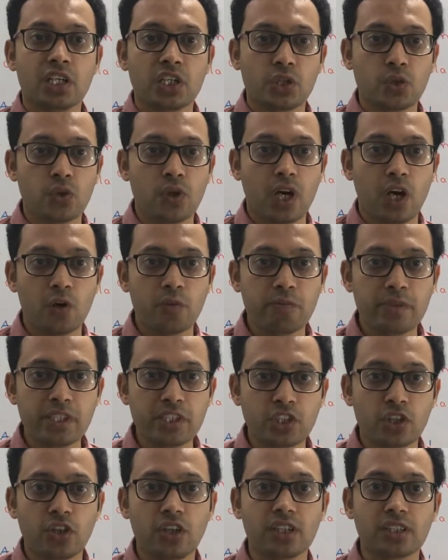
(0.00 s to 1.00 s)
you have been
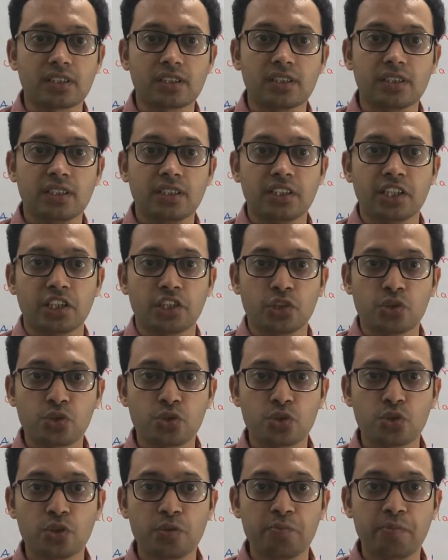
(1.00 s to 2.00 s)
taught that you
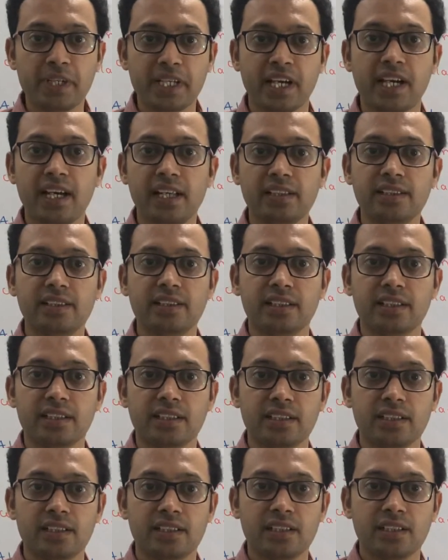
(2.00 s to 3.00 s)
should be
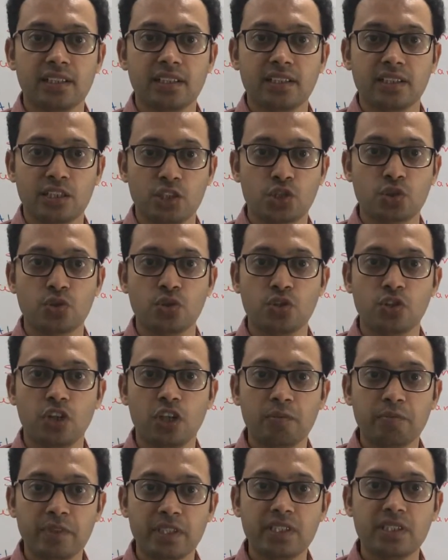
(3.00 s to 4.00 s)
healthy, there should
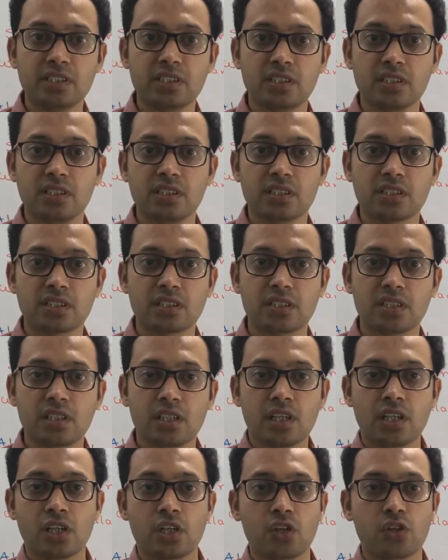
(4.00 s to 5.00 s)
not be disease,
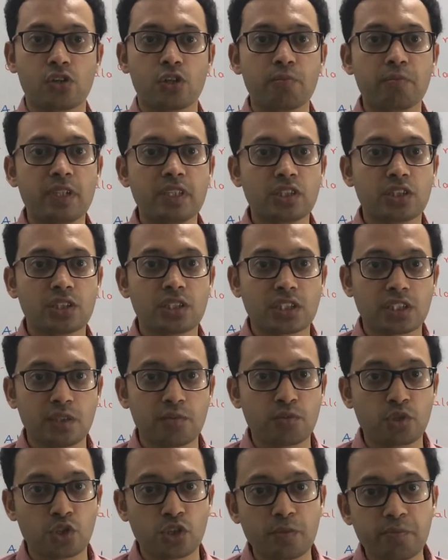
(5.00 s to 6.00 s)
your immune
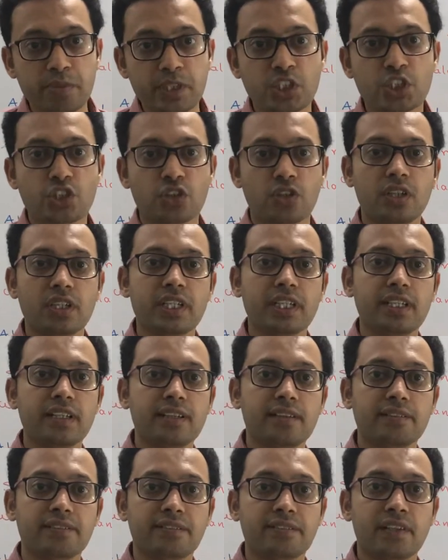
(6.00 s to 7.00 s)
system should be strong
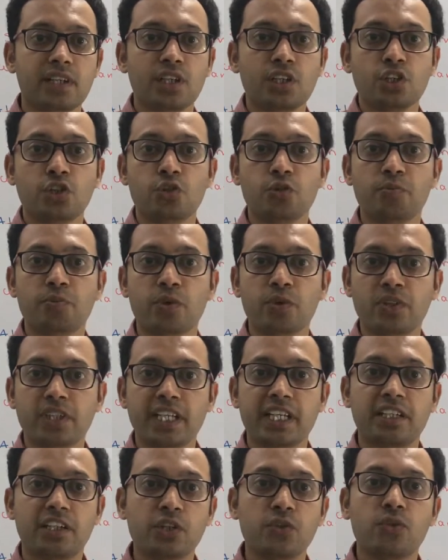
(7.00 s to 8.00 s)
enough to
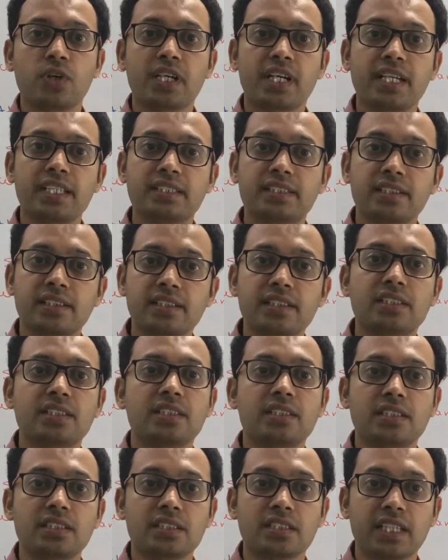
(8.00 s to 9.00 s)
protect you against the
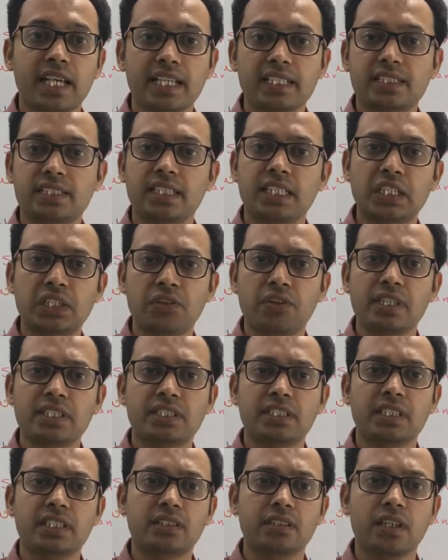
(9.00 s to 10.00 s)
diseases, etc.,
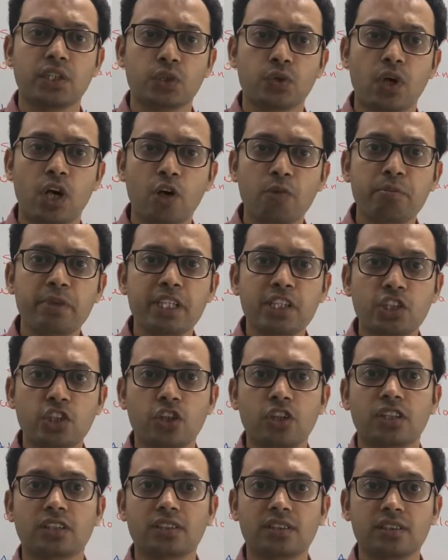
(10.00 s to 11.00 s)
etc. You have been
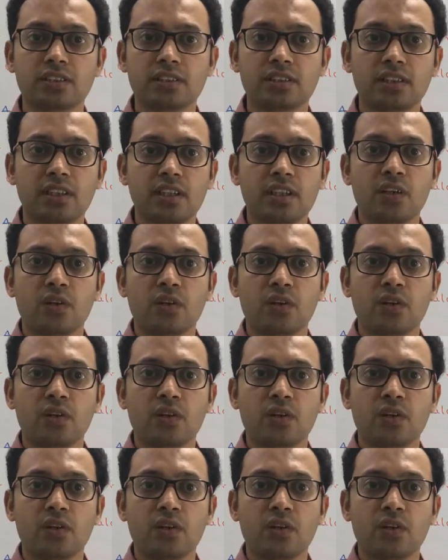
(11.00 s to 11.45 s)
taught.